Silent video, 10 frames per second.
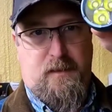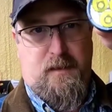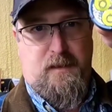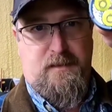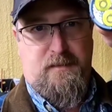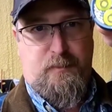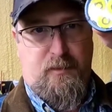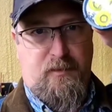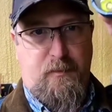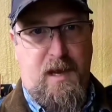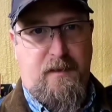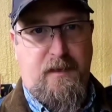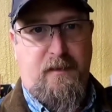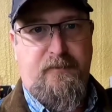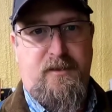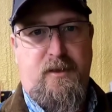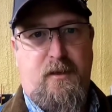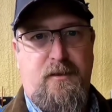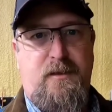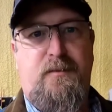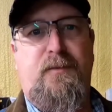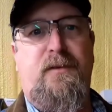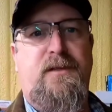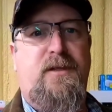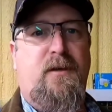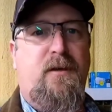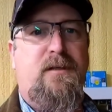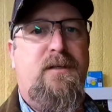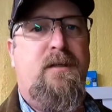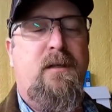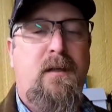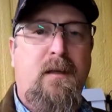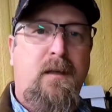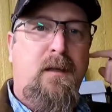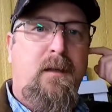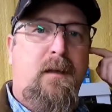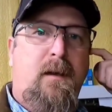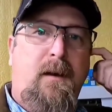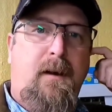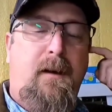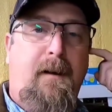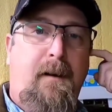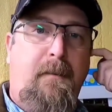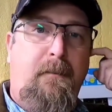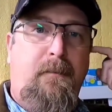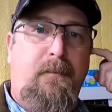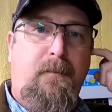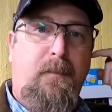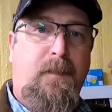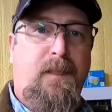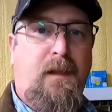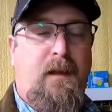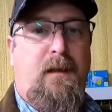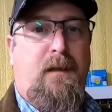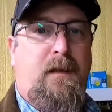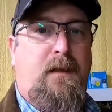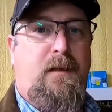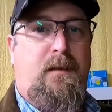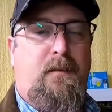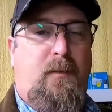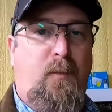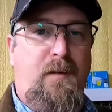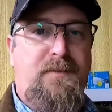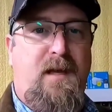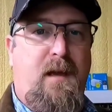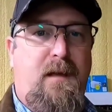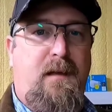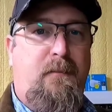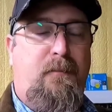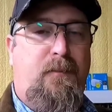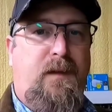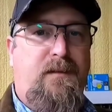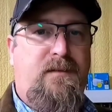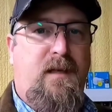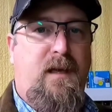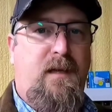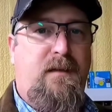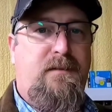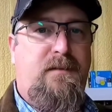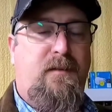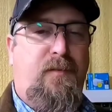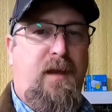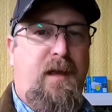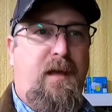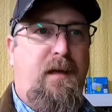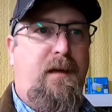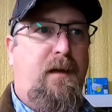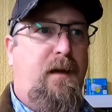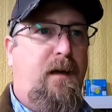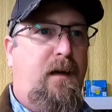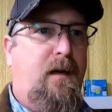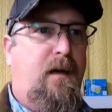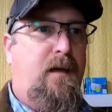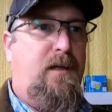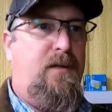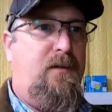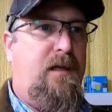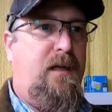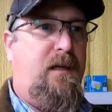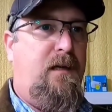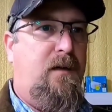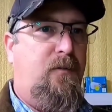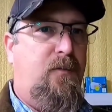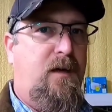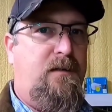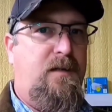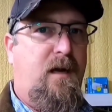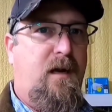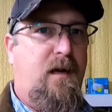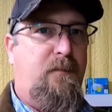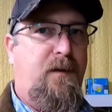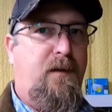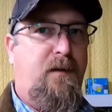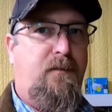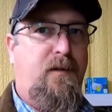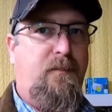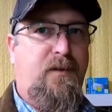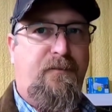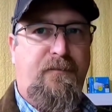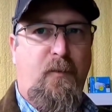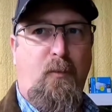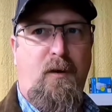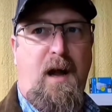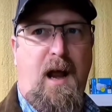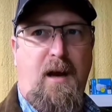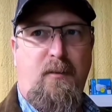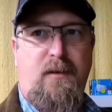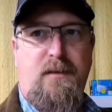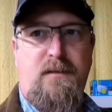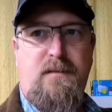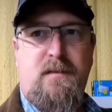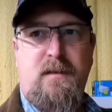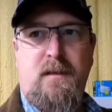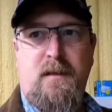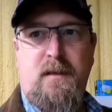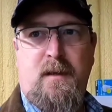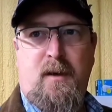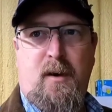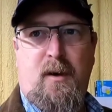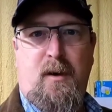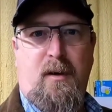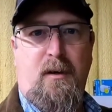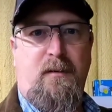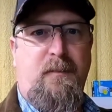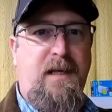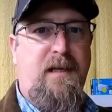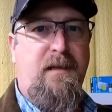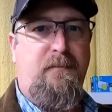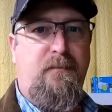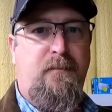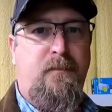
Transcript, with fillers: I just pulled the battery off the charger, it's fully charged. Um, the website says that uh, you get a runtime of up to four hours on medium,